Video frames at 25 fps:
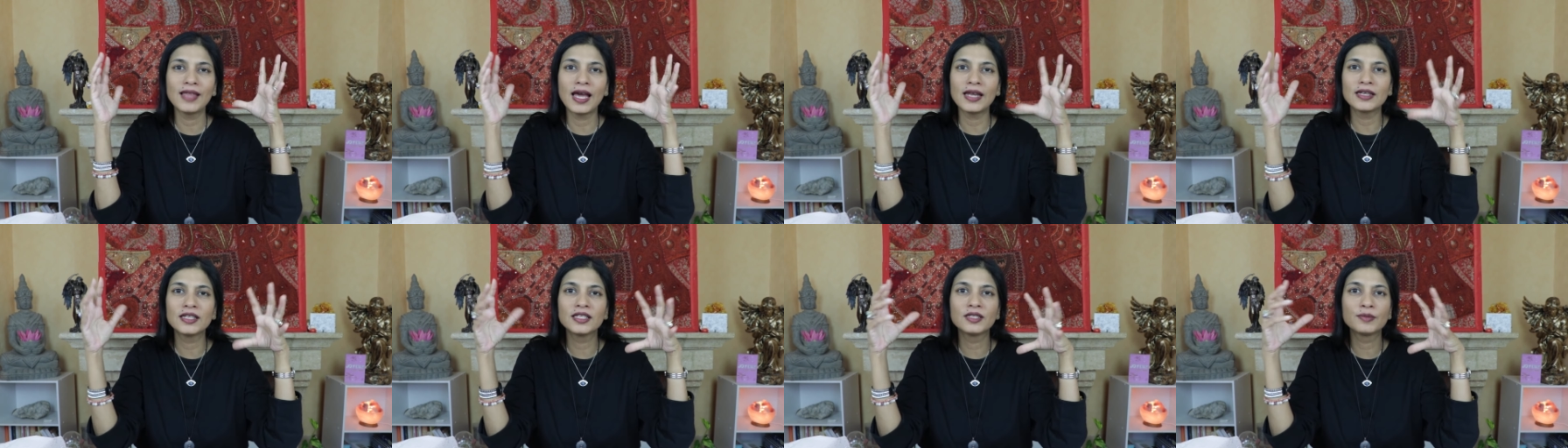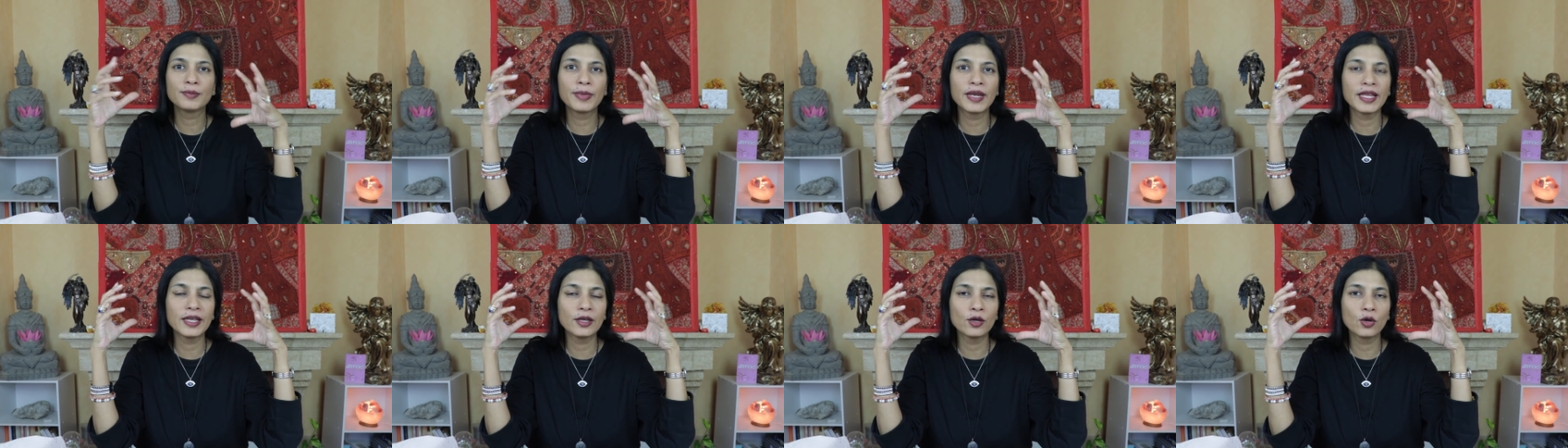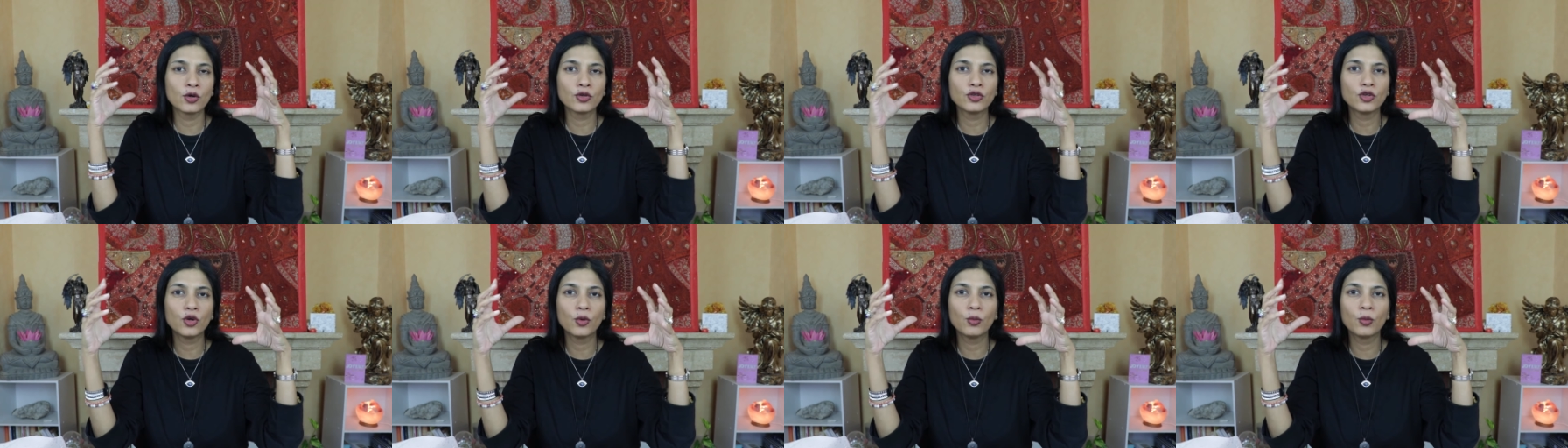that is playing
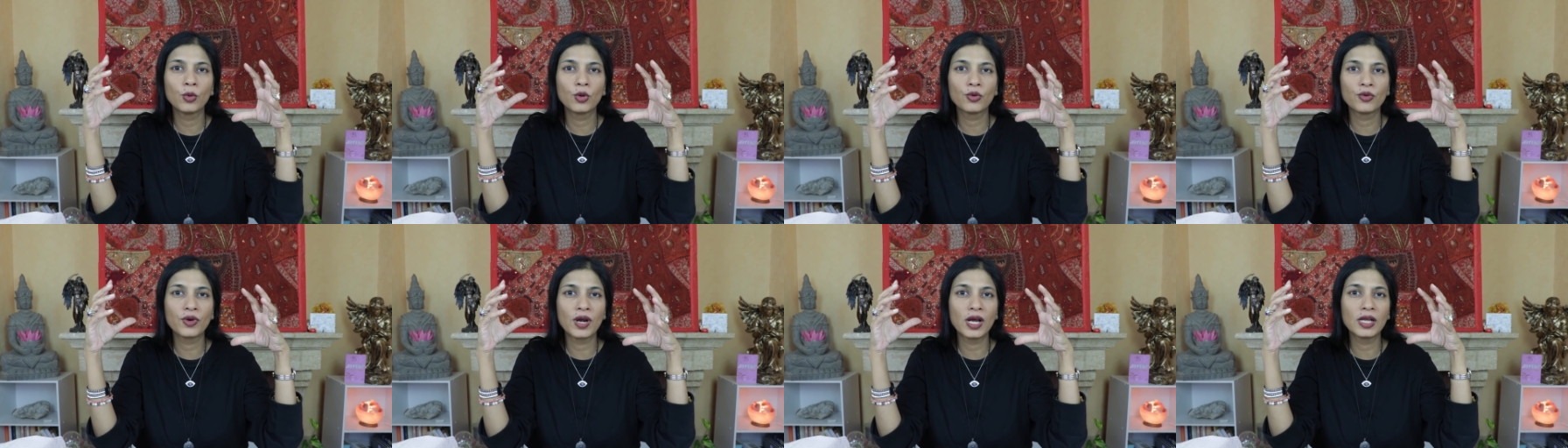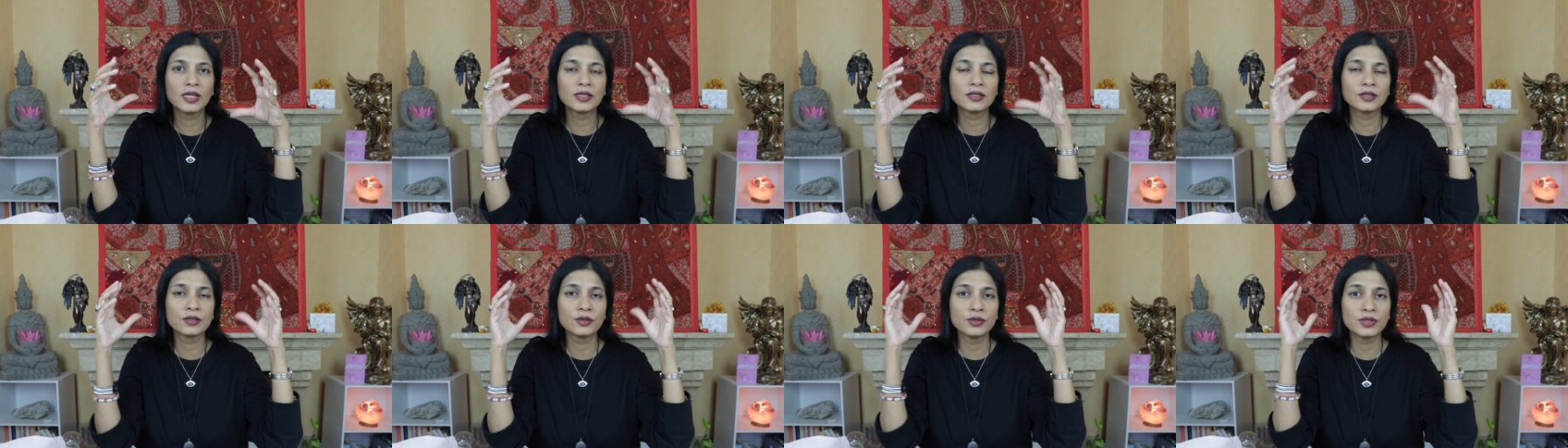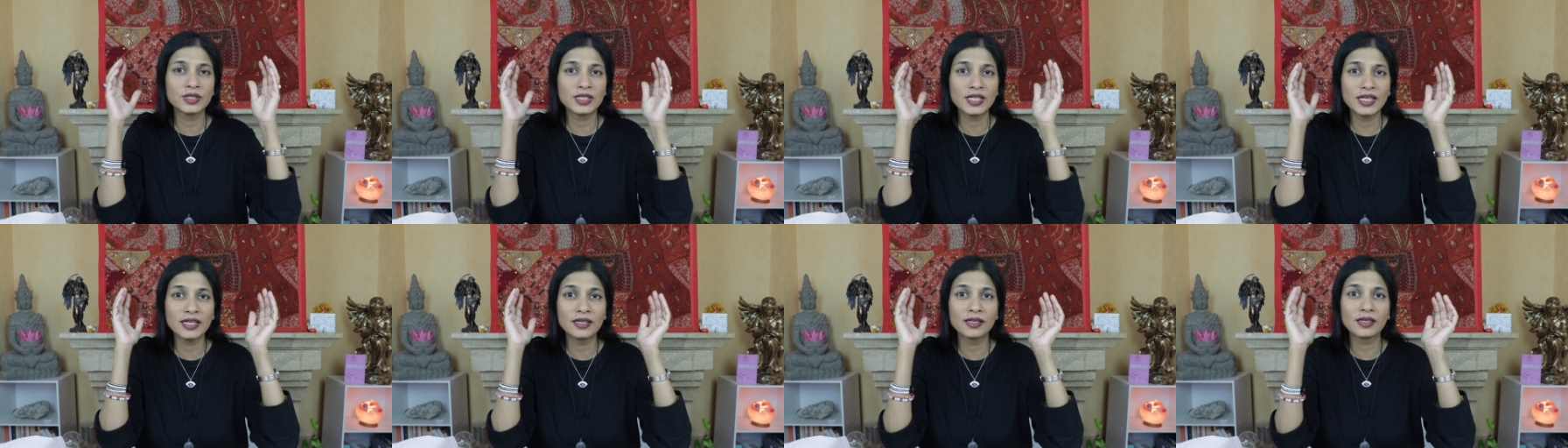on your morale so
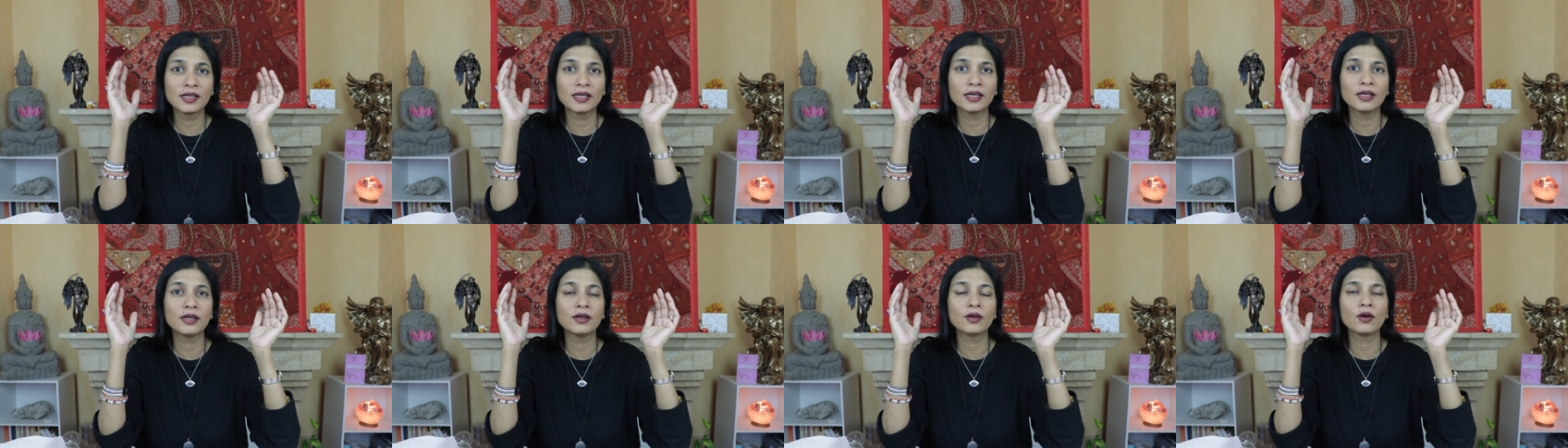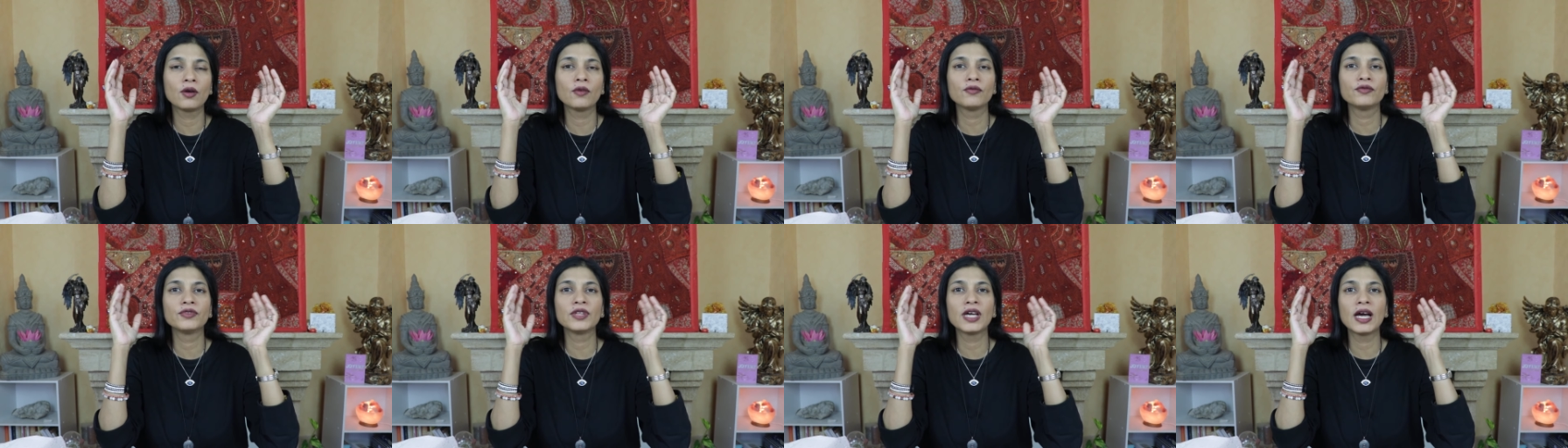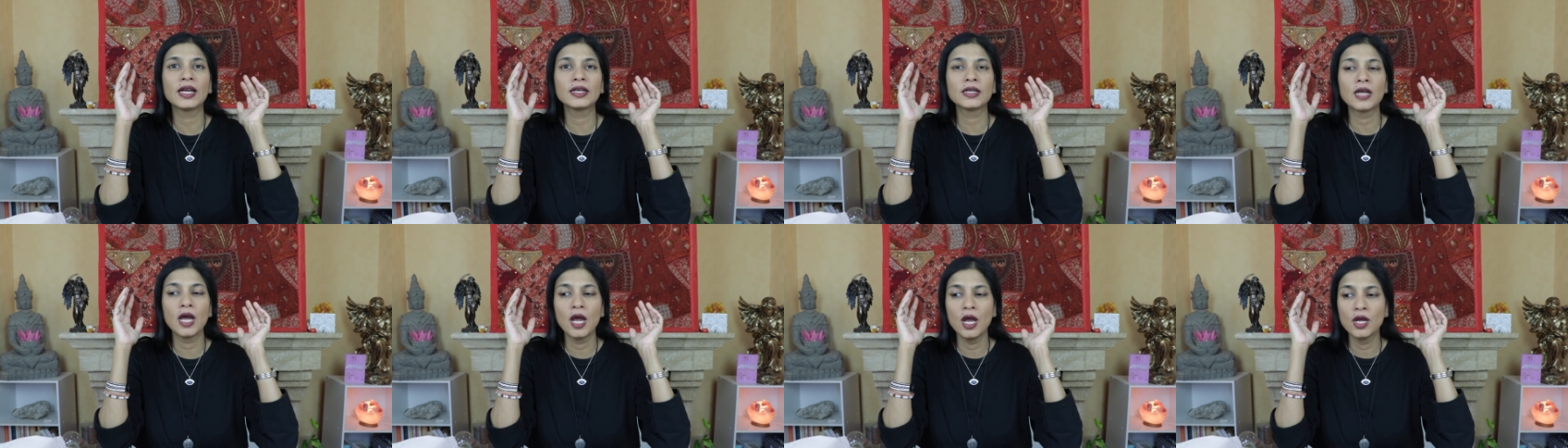take care of
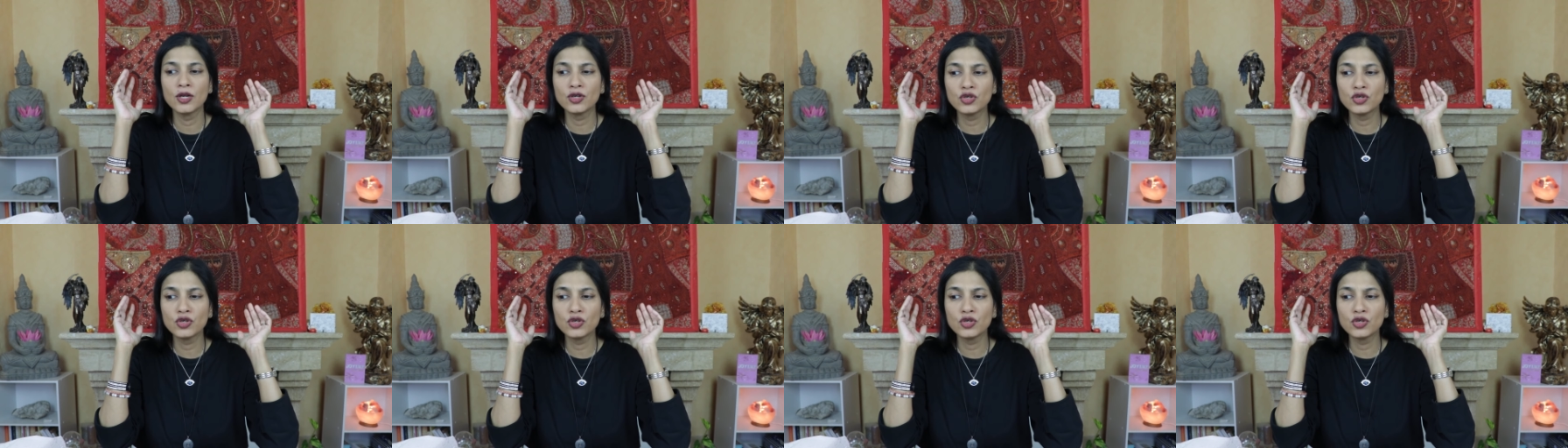that